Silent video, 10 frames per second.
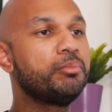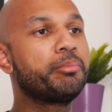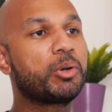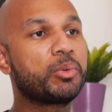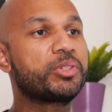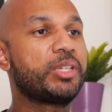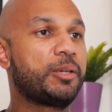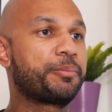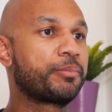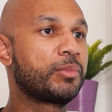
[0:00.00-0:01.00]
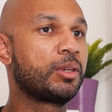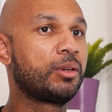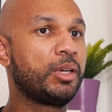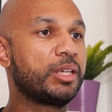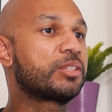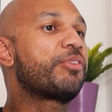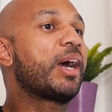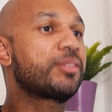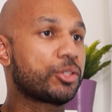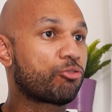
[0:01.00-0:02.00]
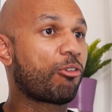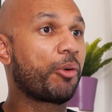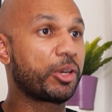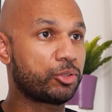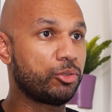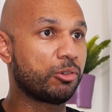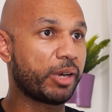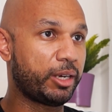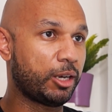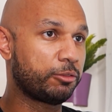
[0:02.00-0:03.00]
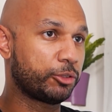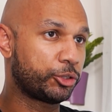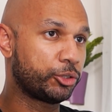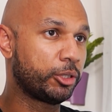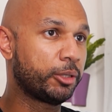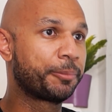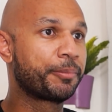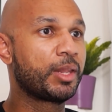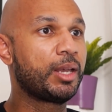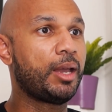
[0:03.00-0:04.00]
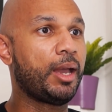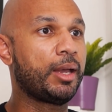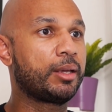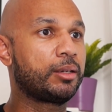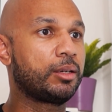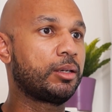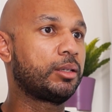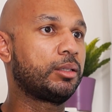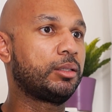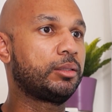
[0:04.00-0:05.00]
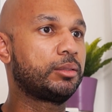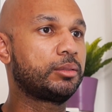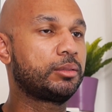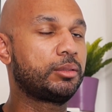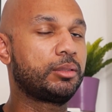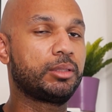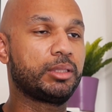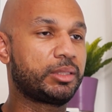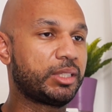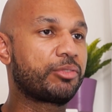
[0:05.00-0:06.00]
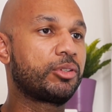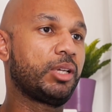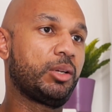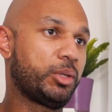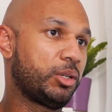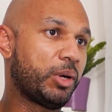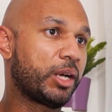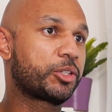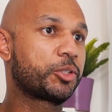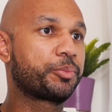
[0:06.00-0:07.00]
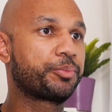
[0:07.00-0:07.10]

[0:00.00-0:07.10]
but we'll see. It's the fastest growing tool right now for sure, and it's definitely one to watch.